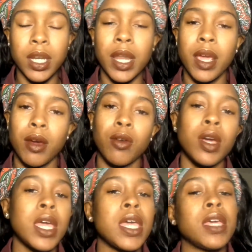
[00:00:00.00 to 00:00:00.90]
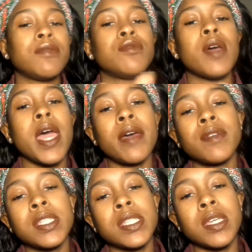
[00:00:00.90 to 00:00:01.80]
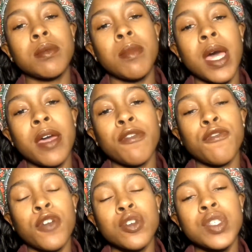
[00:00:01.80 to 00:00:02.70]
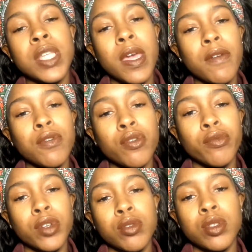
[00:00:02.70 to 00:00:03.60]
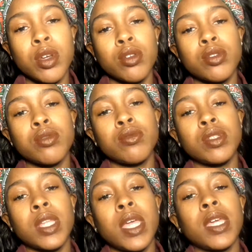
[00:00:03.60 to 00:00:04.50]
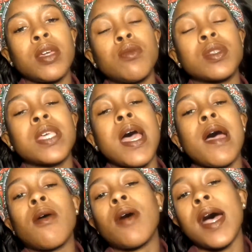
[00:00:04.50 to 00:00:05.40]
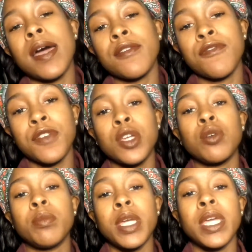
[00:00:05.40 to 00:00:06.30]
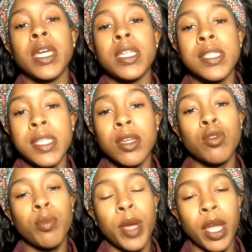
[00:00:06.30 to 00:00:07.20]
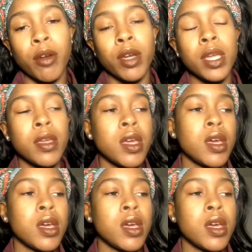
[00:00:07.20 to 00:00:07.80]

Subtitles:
Now, if you haven't seen my first ever Real Talk Tuesday, it was how I feel being a single parent.